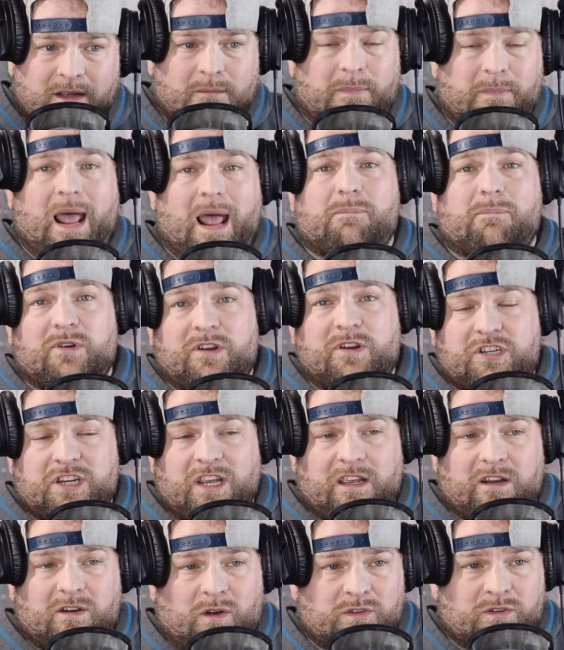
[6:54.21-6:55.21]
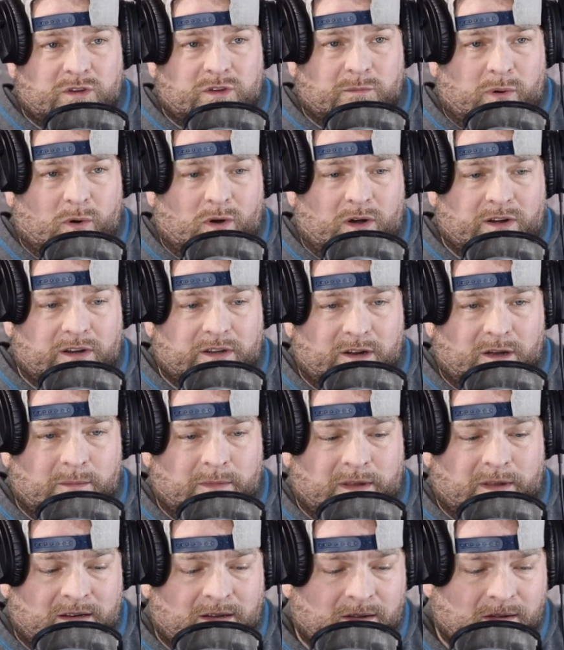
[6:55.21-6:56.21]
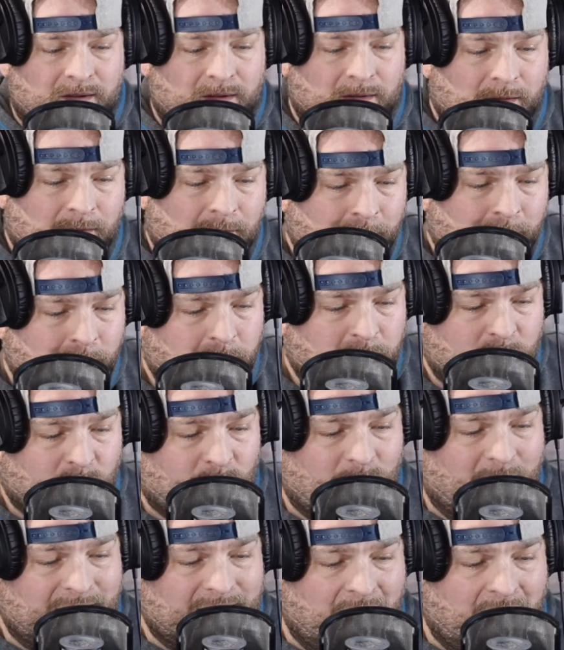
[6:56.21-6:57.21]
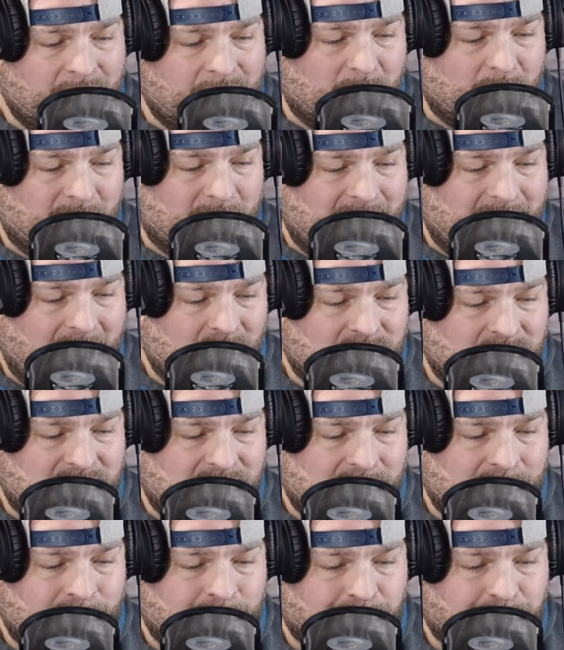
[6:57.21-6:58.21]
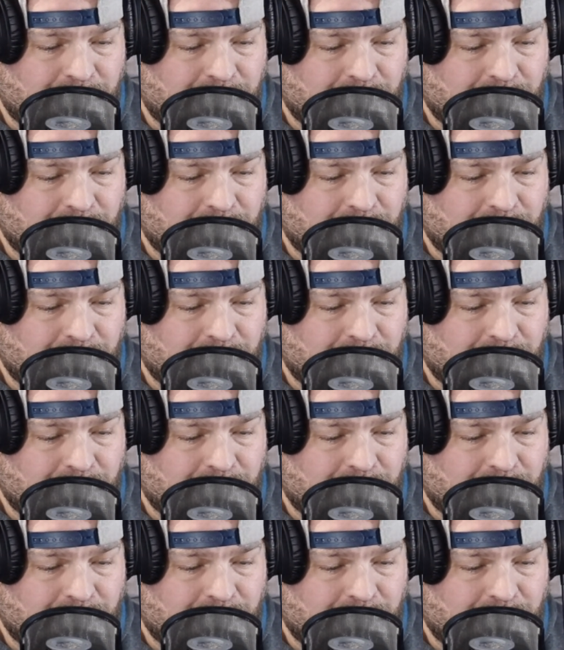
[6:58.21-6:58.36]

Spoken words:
But I appreciate all support. You know what I mean? Right now, they're announcing